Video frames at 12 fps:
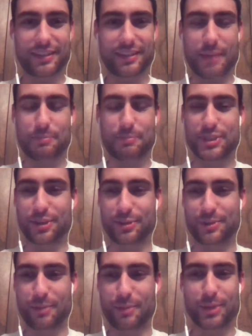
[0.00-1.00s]
episode
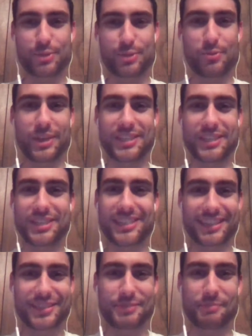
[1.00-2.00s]
number 26,